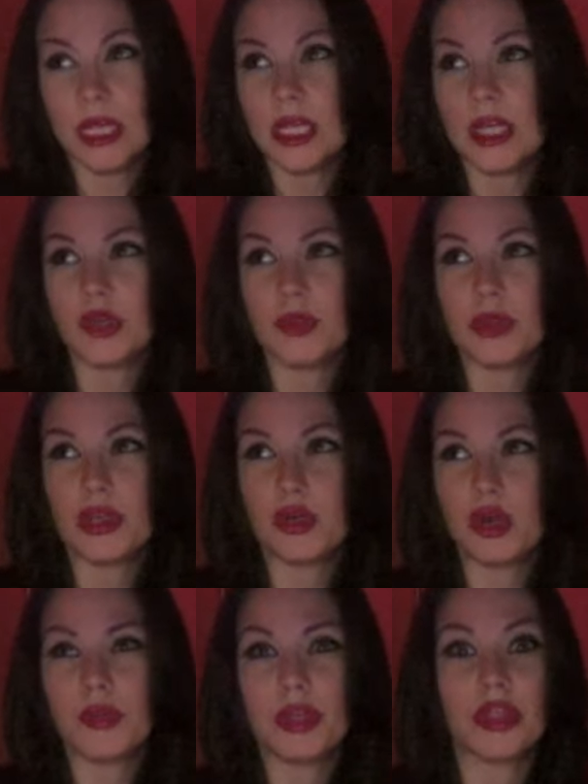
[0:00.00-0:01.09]
It could be, you
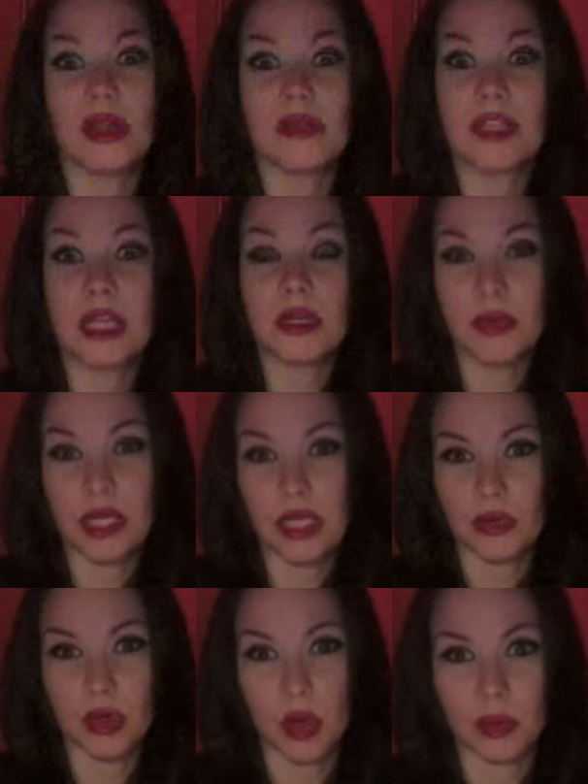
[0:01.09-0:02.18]
could be love decorating
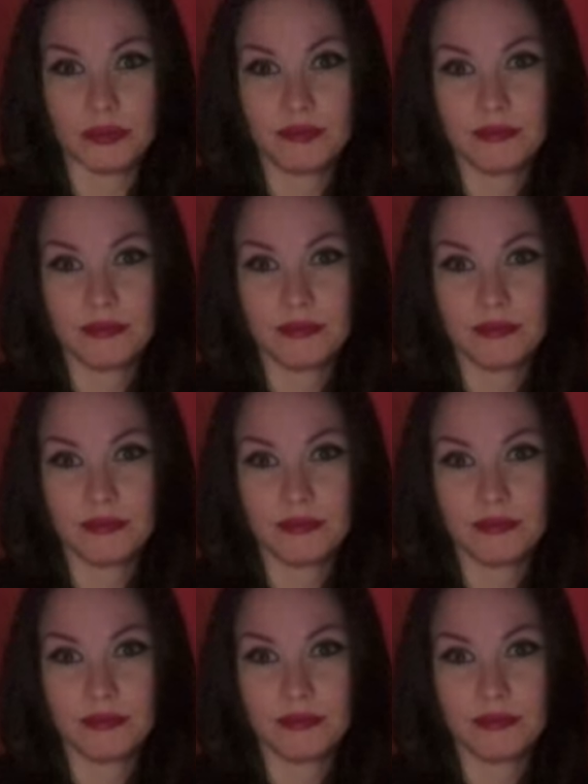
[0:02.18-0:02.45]
your home.